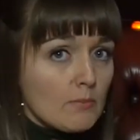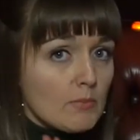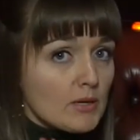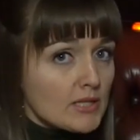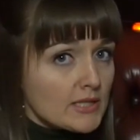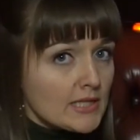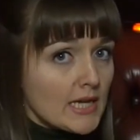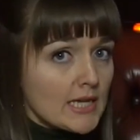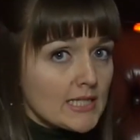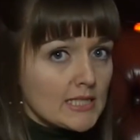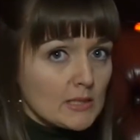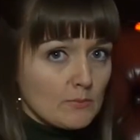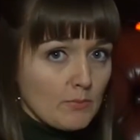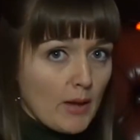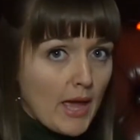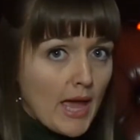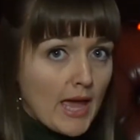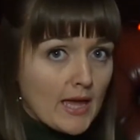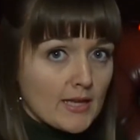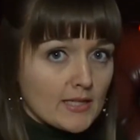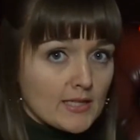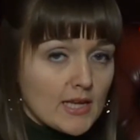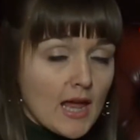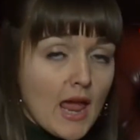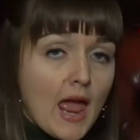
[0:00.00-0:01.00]
possessed
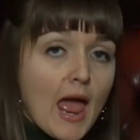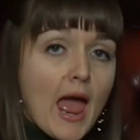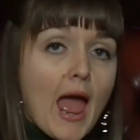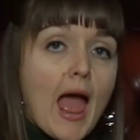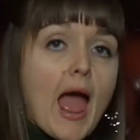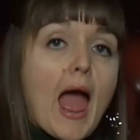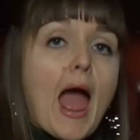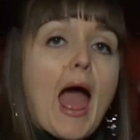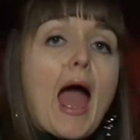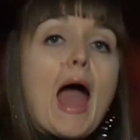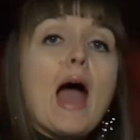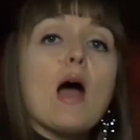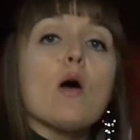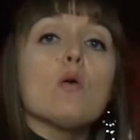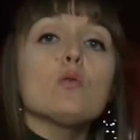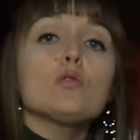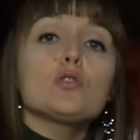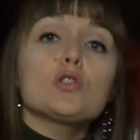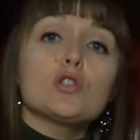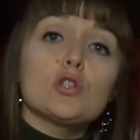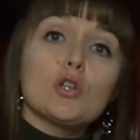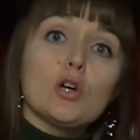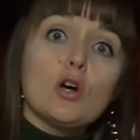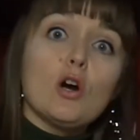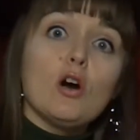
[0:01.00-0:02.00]
pet
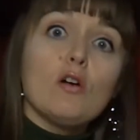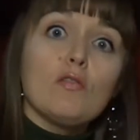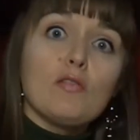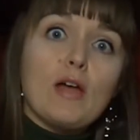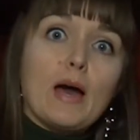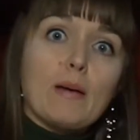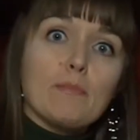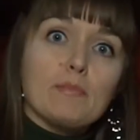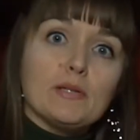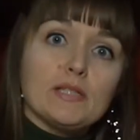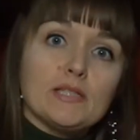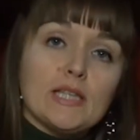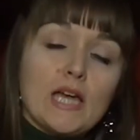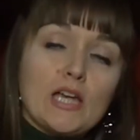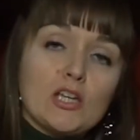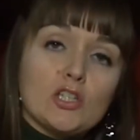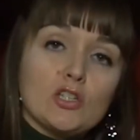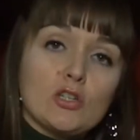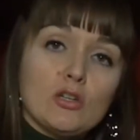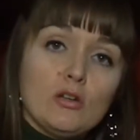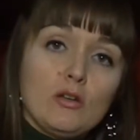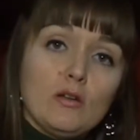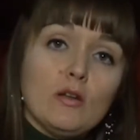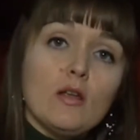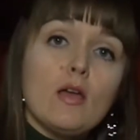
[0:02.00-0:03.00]
out of that
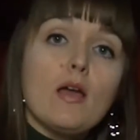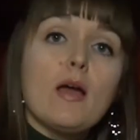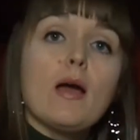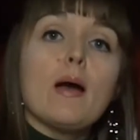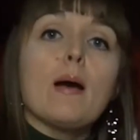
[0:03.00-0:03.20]
possession